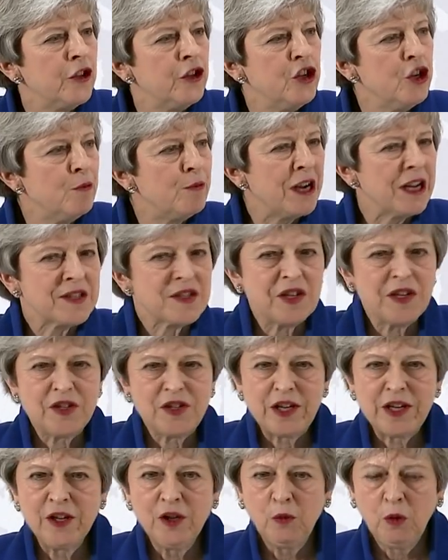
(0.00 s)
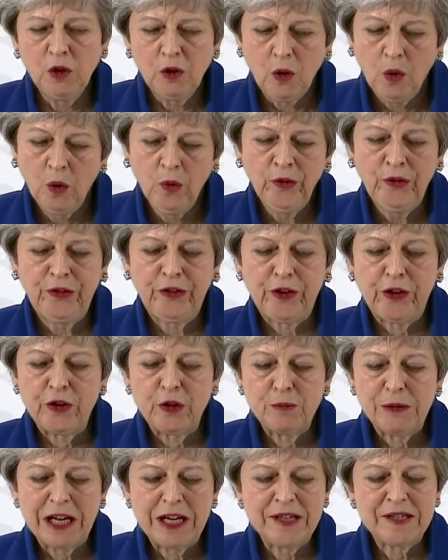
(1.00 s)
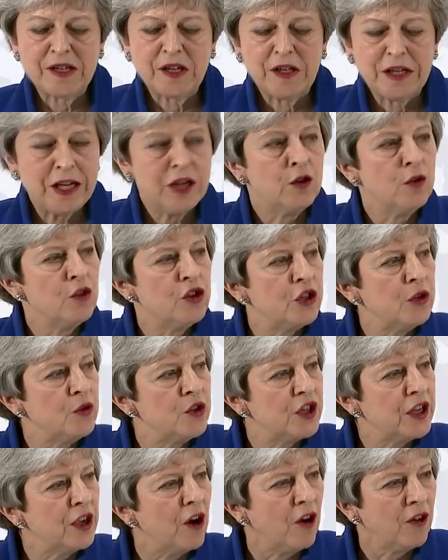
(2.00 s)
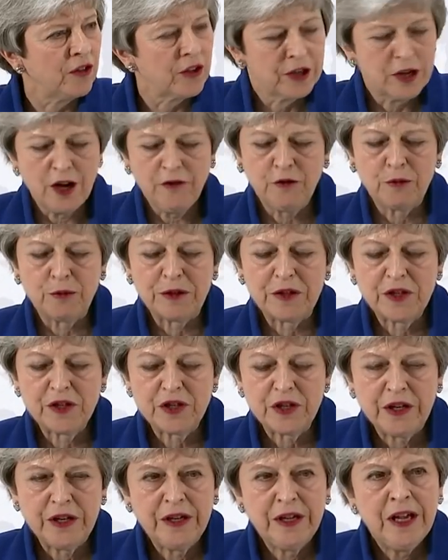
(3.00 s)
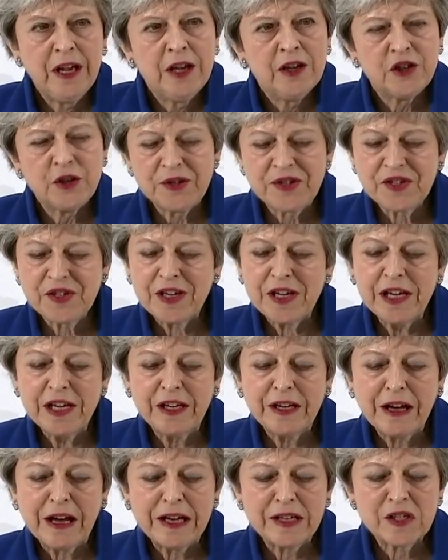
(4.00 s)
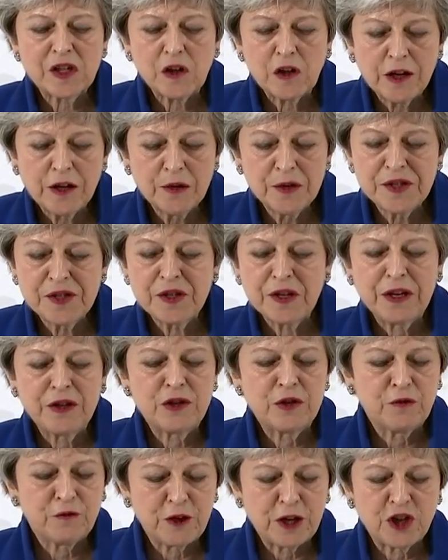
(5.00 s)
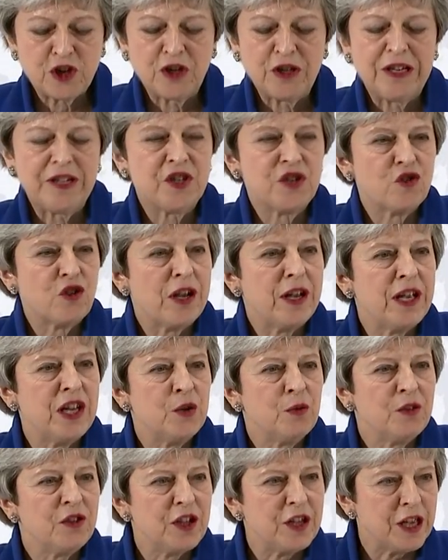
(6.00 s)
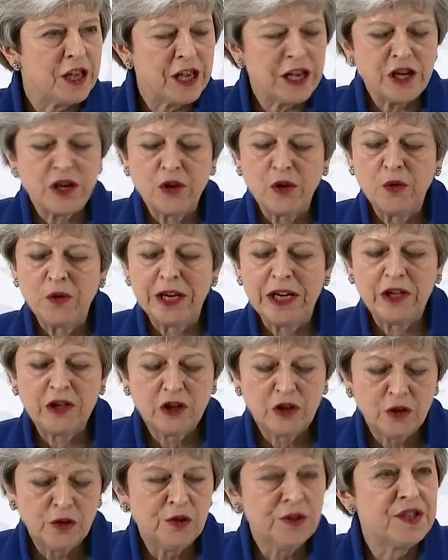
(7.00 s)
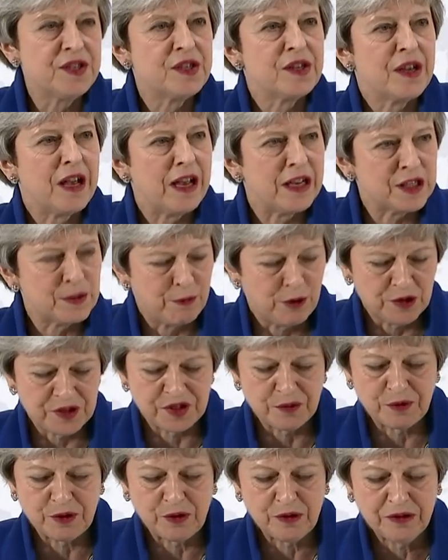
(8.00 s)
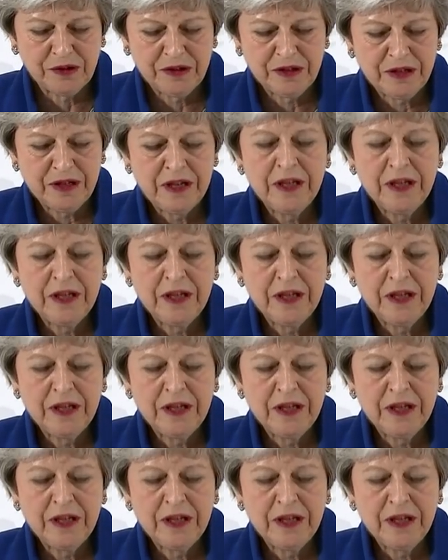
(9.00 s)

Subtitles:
The new Brexit deal will also place a legal duty on the government to seek as close to frictionless trade with the EU in goods as possible,